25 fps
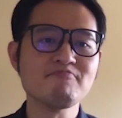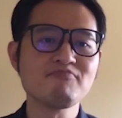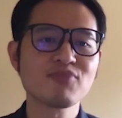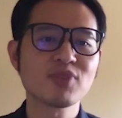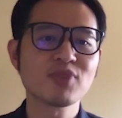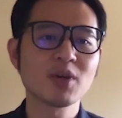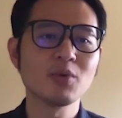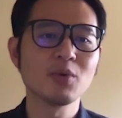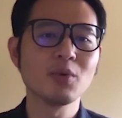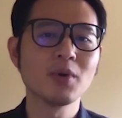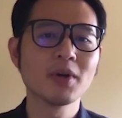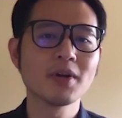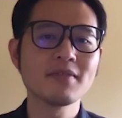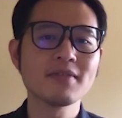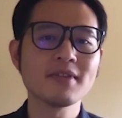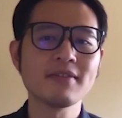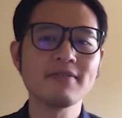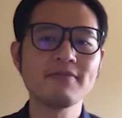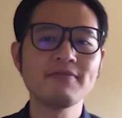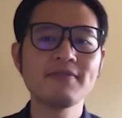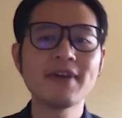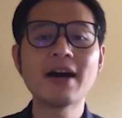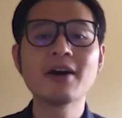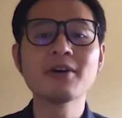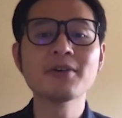one of the
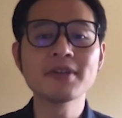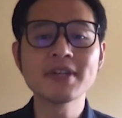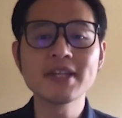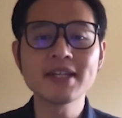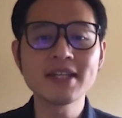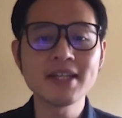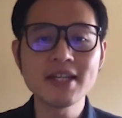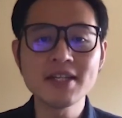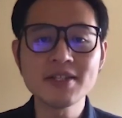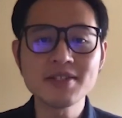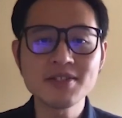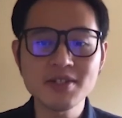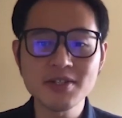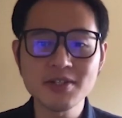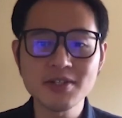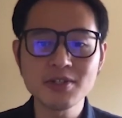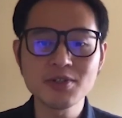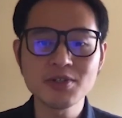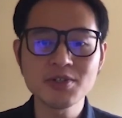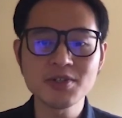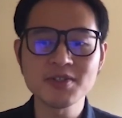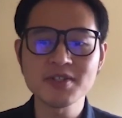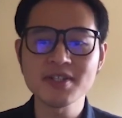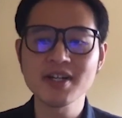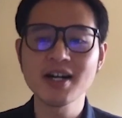founding
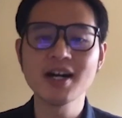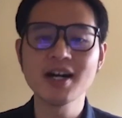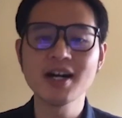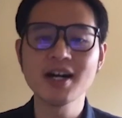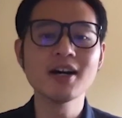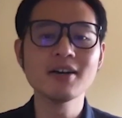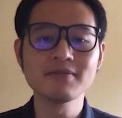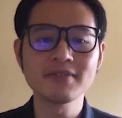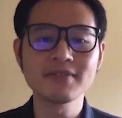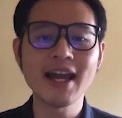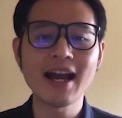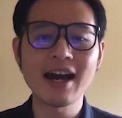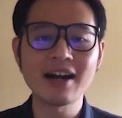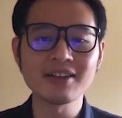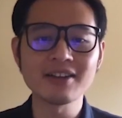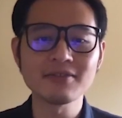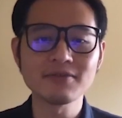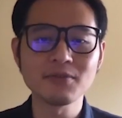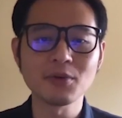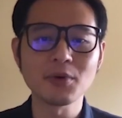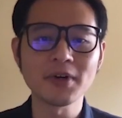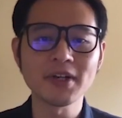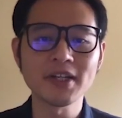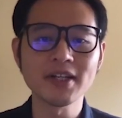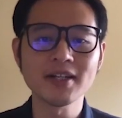institutions of
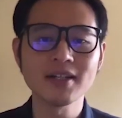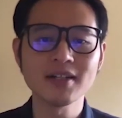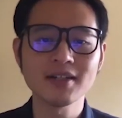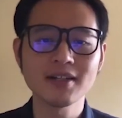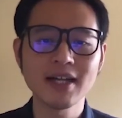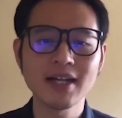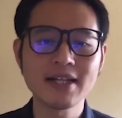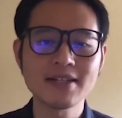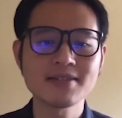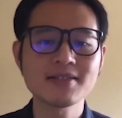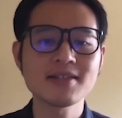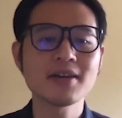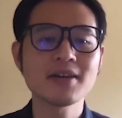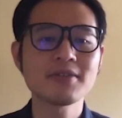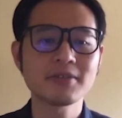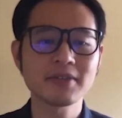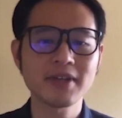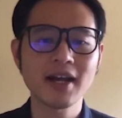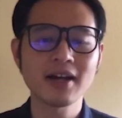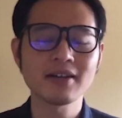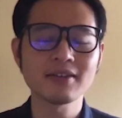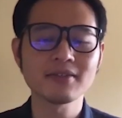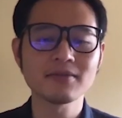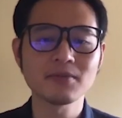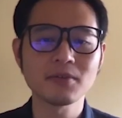California and Southern
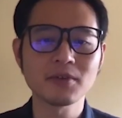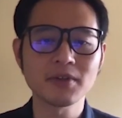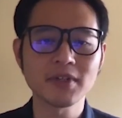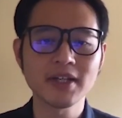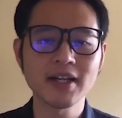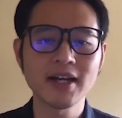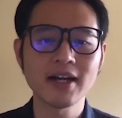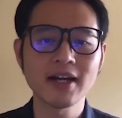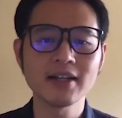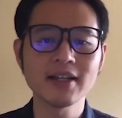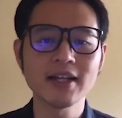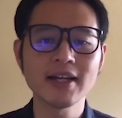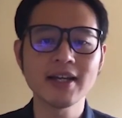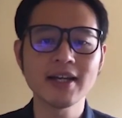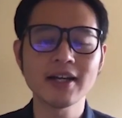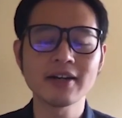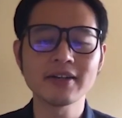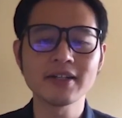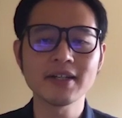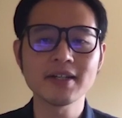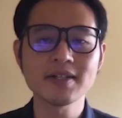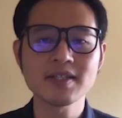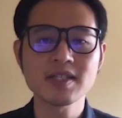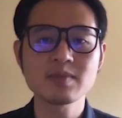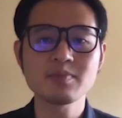California, LA
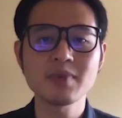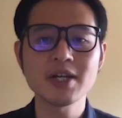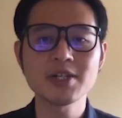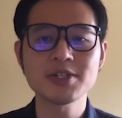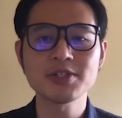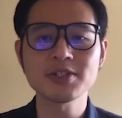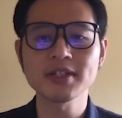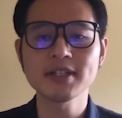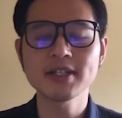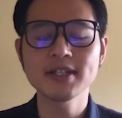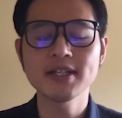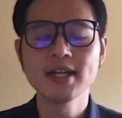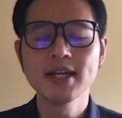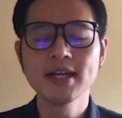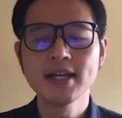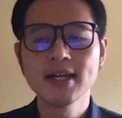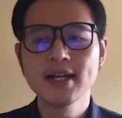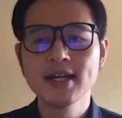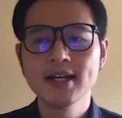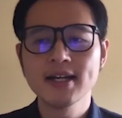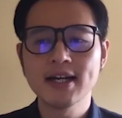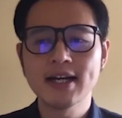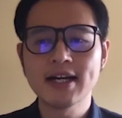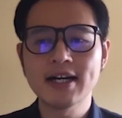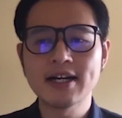area especially.
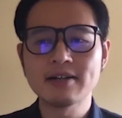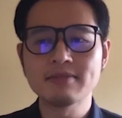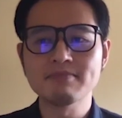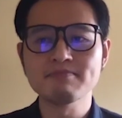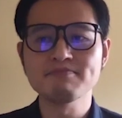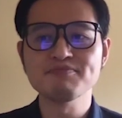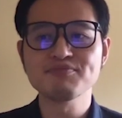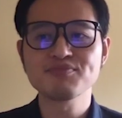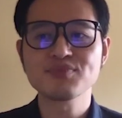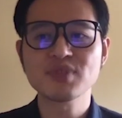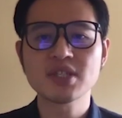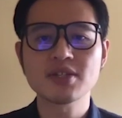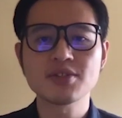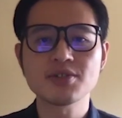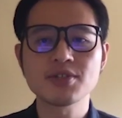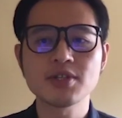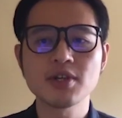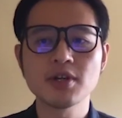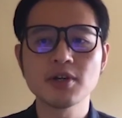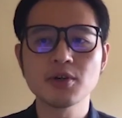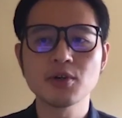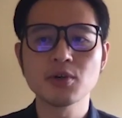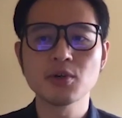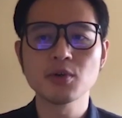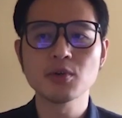
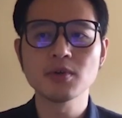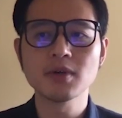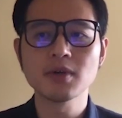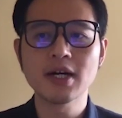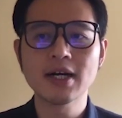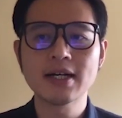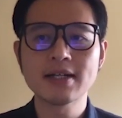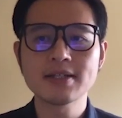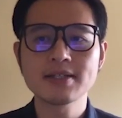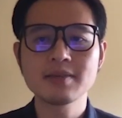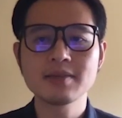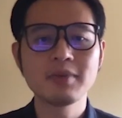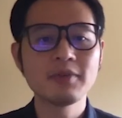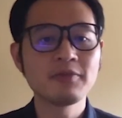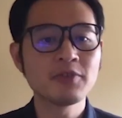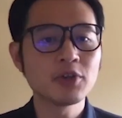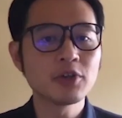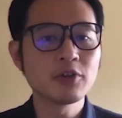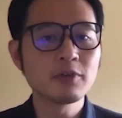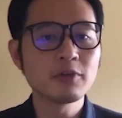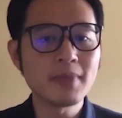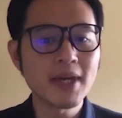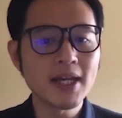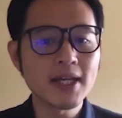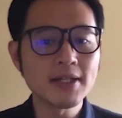So some of
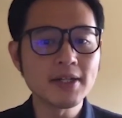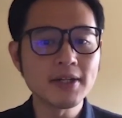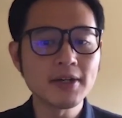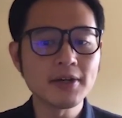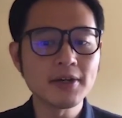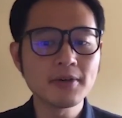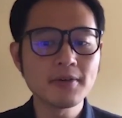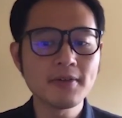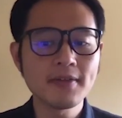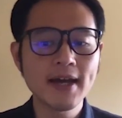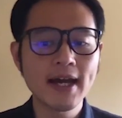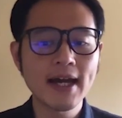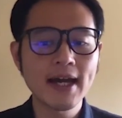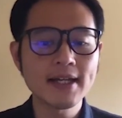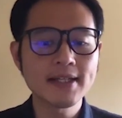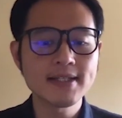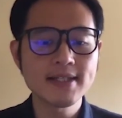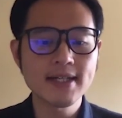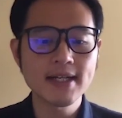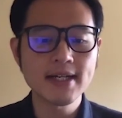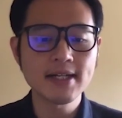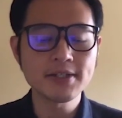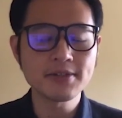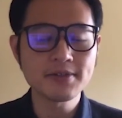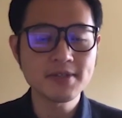you may know that
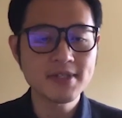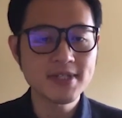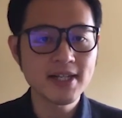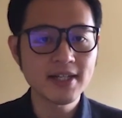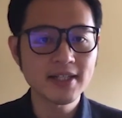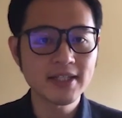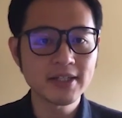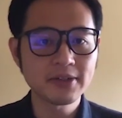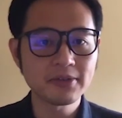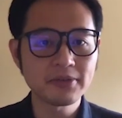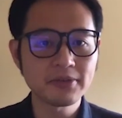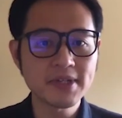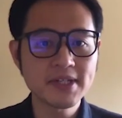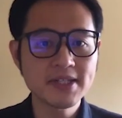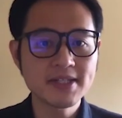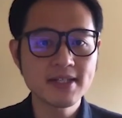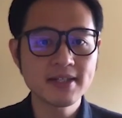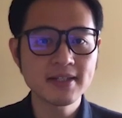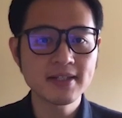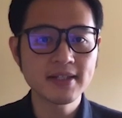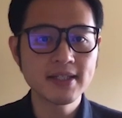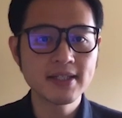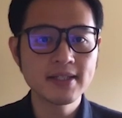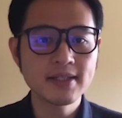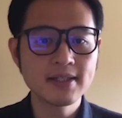UCLA
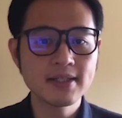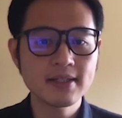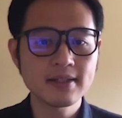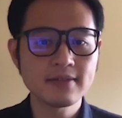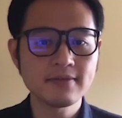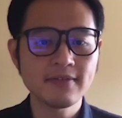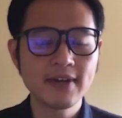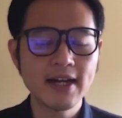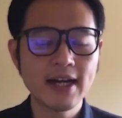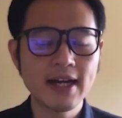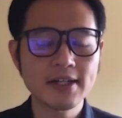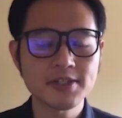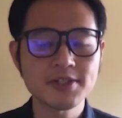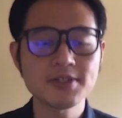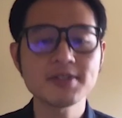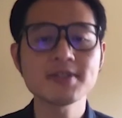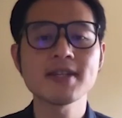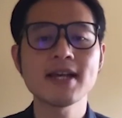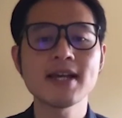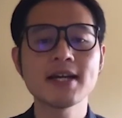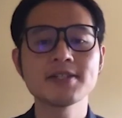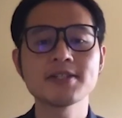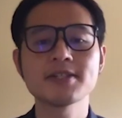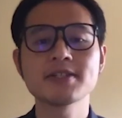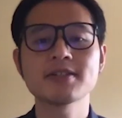recently, in fact, just
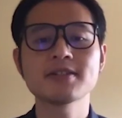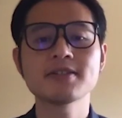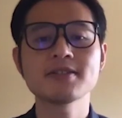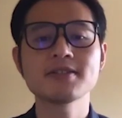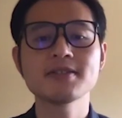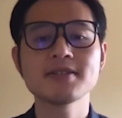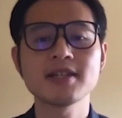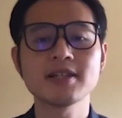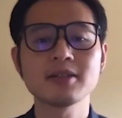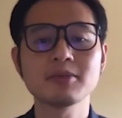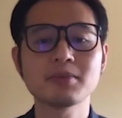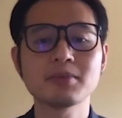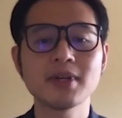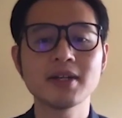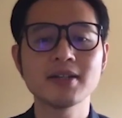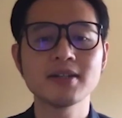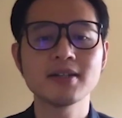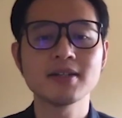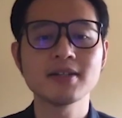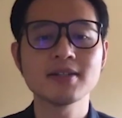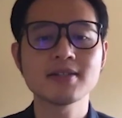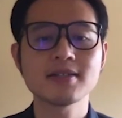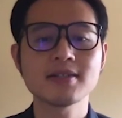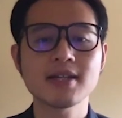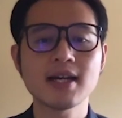last year, celebrated
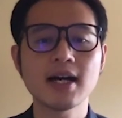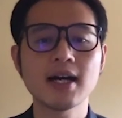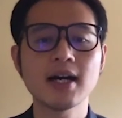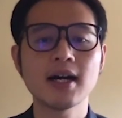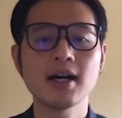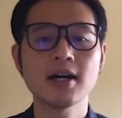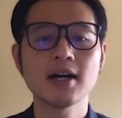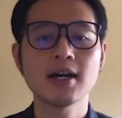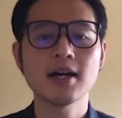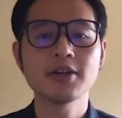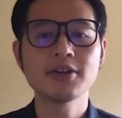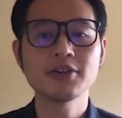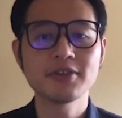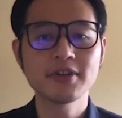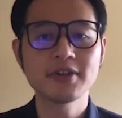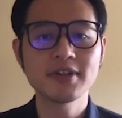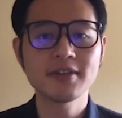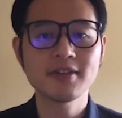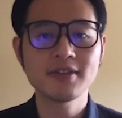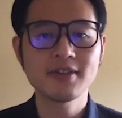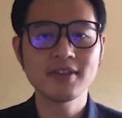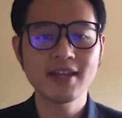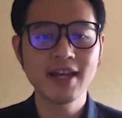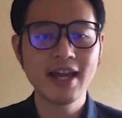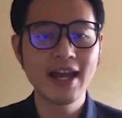its 100th
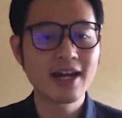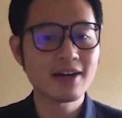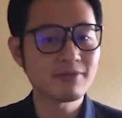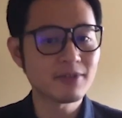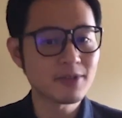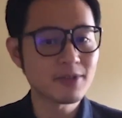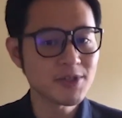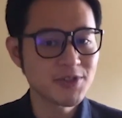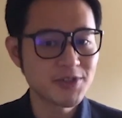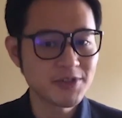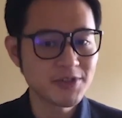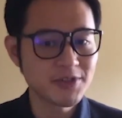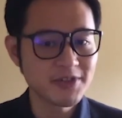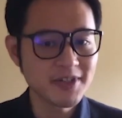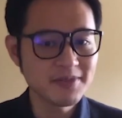anniversary.